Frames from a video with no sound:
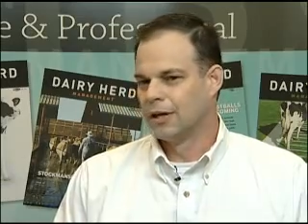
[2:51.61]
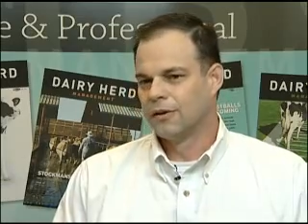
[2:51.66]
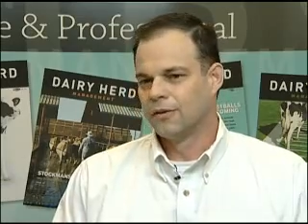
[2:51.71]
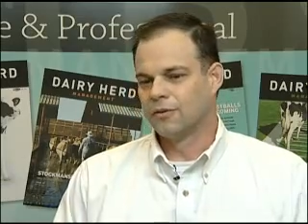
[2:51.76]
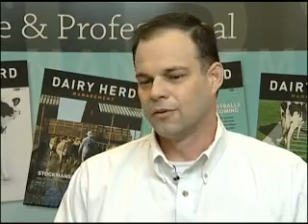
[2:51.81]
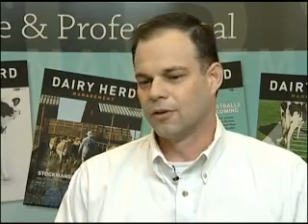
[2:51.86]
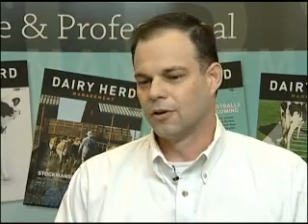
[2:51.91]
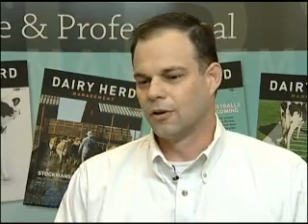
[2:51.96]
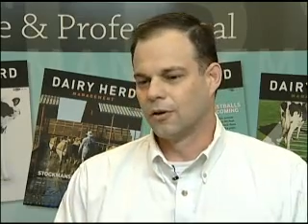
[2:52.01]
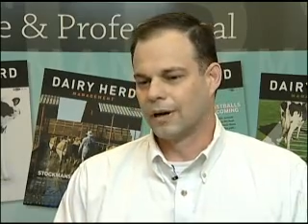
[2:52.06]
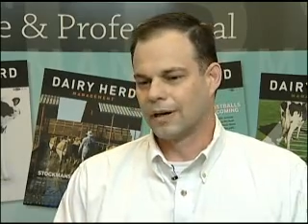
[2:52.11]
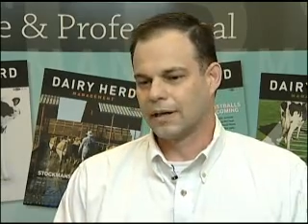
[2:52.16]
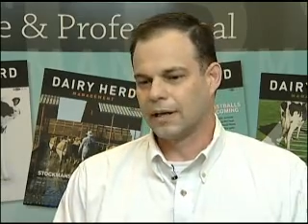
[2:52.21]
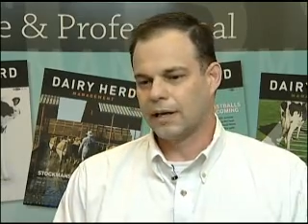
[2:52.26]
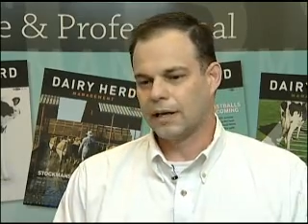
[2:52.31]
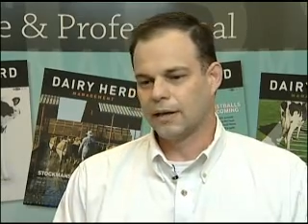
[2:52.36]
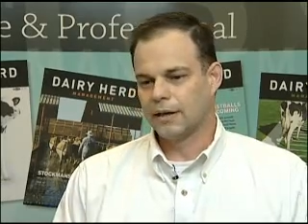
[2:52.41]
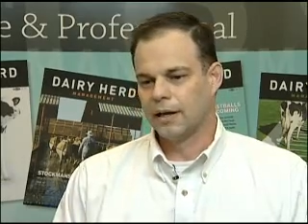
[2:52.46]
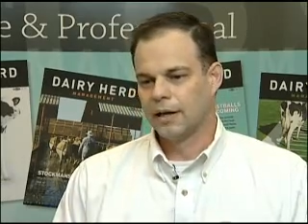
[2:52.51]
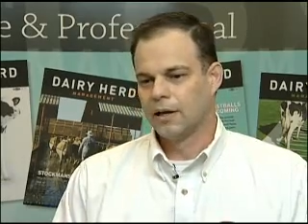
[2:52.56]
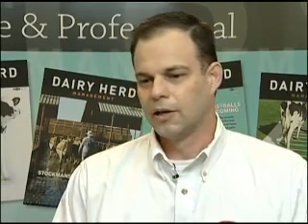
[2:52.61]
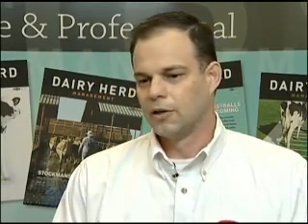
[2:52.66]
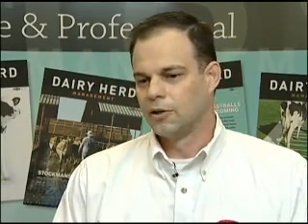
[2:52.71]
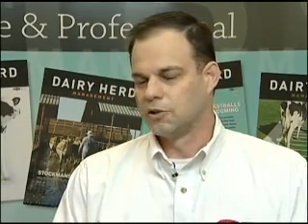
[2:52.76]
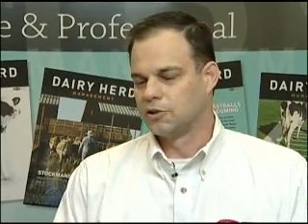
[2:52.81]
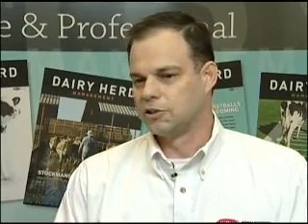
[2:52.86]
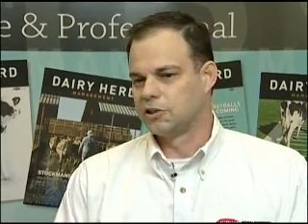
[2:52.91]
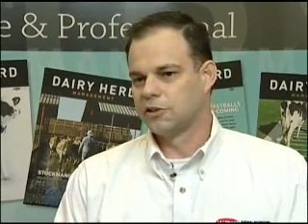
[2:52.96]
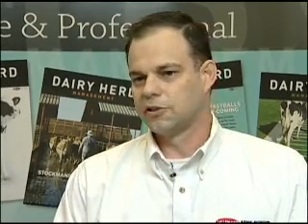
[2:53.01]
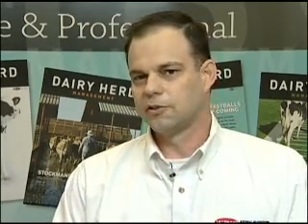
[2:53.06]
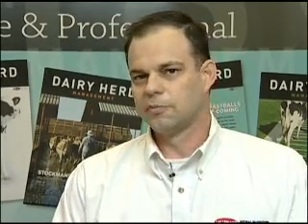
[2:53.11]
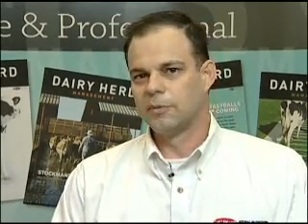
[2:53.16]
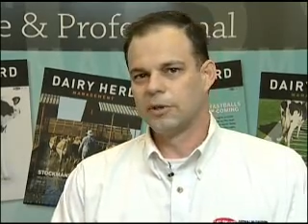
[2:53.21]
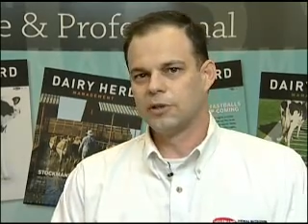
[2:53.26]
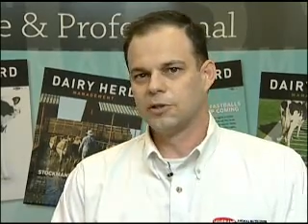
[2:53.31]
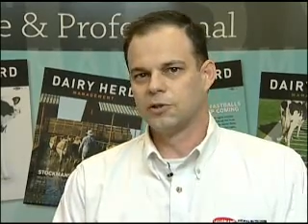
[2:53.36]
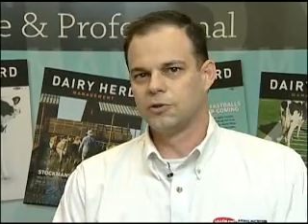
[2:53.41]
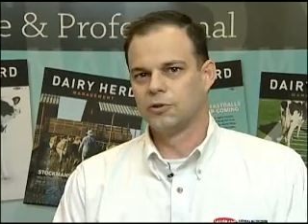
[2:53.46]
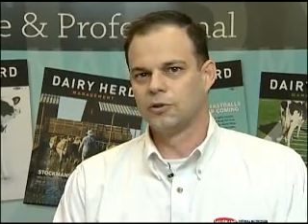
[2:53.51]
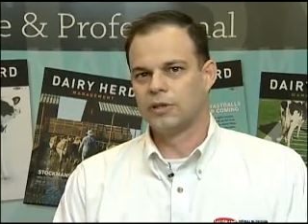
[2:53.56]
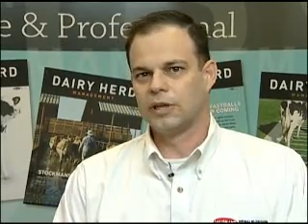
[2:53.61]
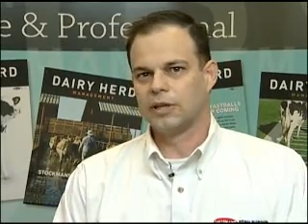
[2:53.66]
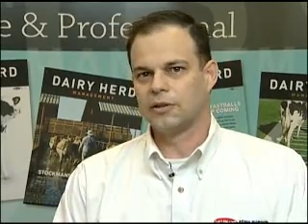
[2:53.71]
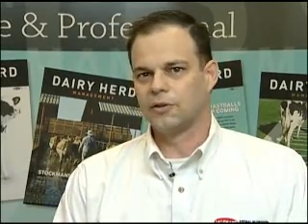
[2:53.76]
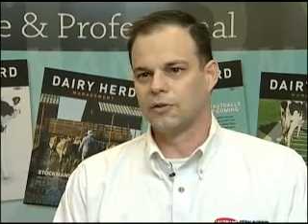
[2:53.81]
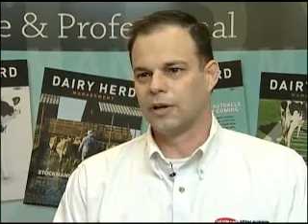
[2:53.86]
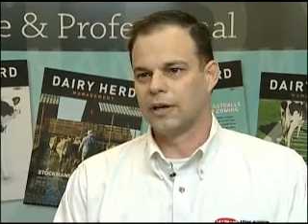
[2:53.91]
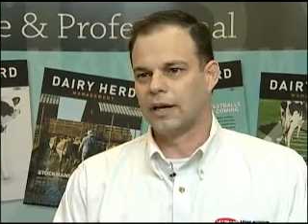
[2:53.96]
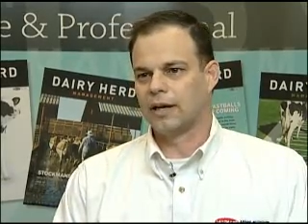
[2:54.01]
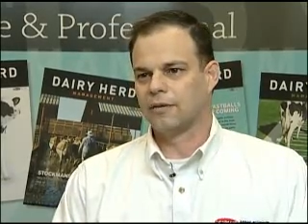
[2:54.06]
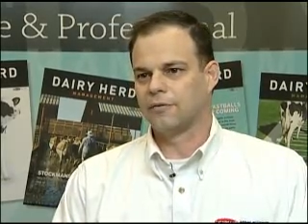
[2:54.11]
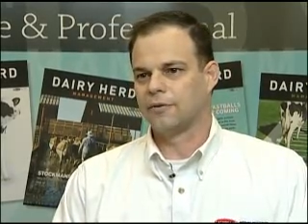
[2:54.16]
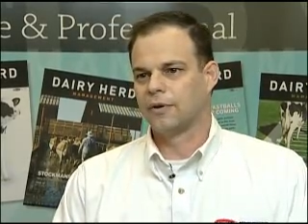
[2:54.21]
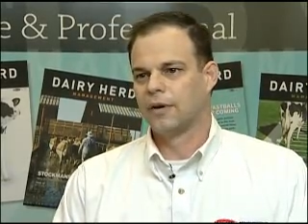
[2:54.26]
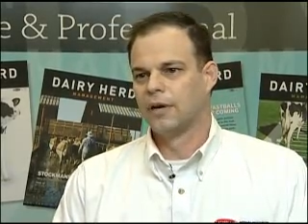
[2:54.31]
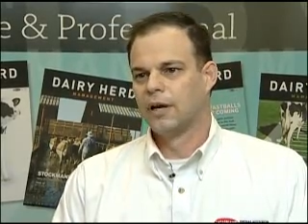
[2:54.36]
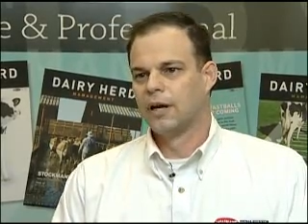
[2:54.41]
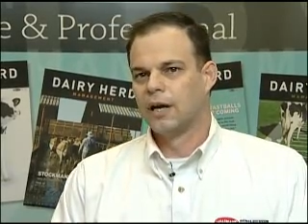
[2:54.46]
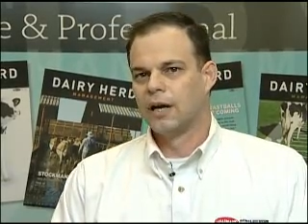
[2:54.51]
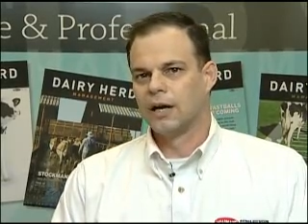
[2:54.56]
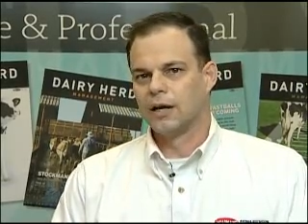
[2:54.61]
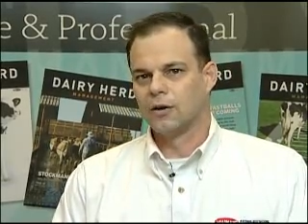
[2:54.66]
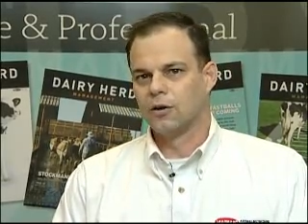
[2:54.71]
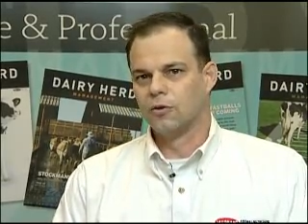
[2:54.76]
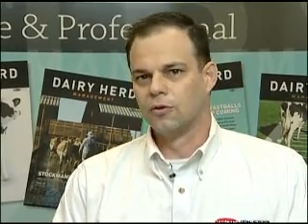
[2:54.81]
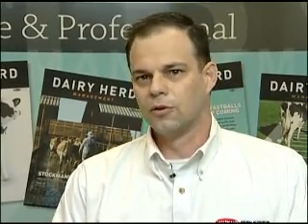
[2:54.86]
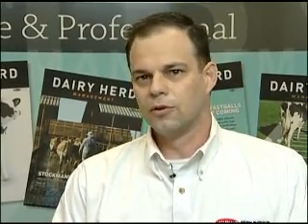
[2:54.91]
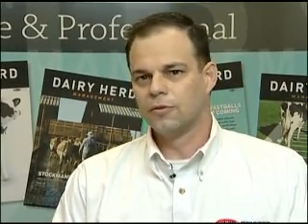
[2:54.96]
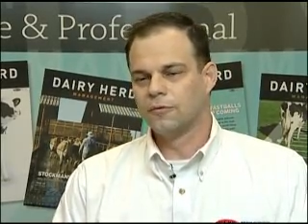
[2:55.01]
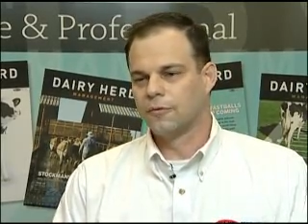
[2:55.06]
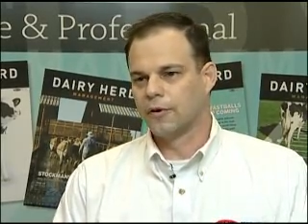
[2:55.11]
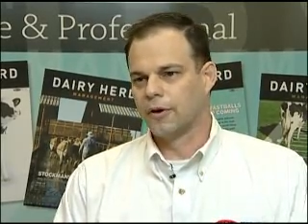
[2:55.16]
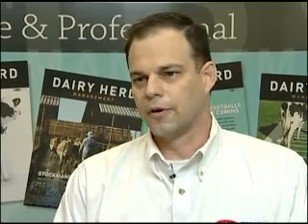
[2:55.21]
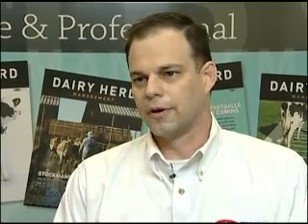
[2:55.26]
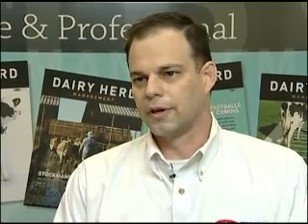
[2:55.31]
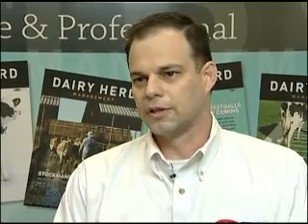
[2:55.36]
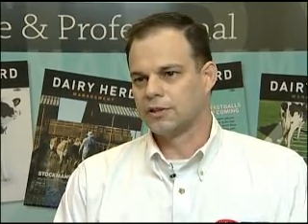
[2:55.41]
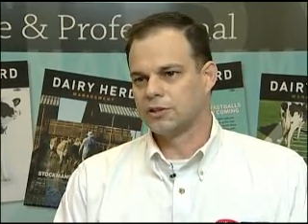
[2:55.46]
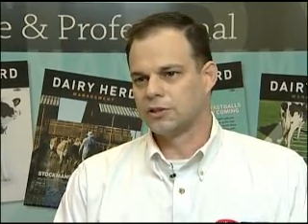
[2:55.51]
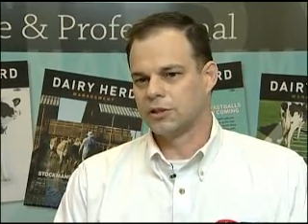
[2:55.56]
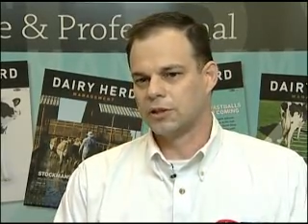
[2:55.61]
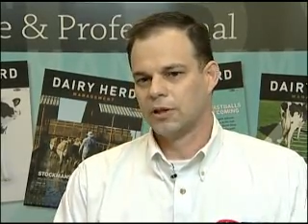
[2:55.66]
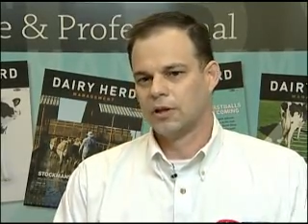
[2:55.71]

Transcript: So again, you just make sure that you have a good forage